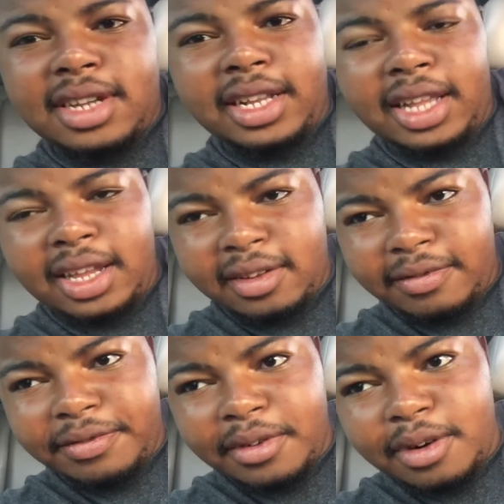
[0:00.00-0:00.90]
I think
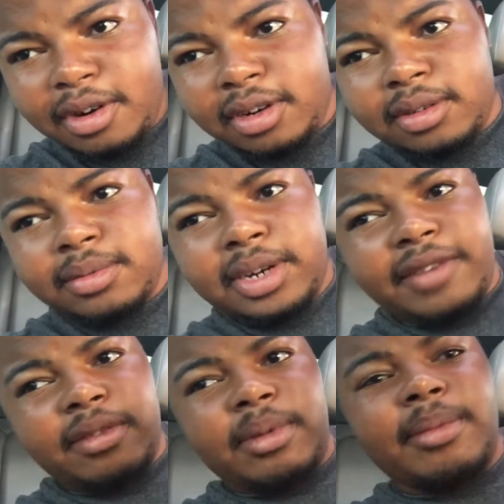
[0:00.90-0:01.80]
4 would
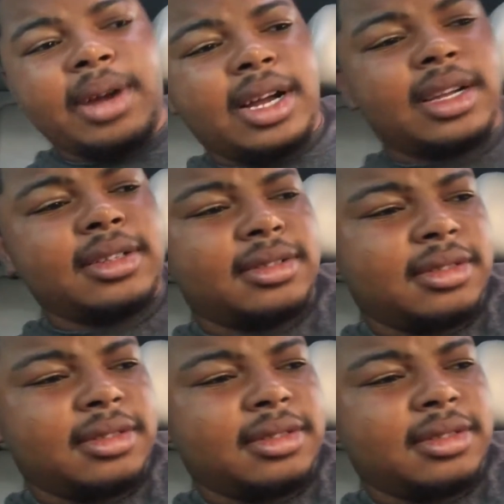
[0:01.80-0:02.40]
have to be my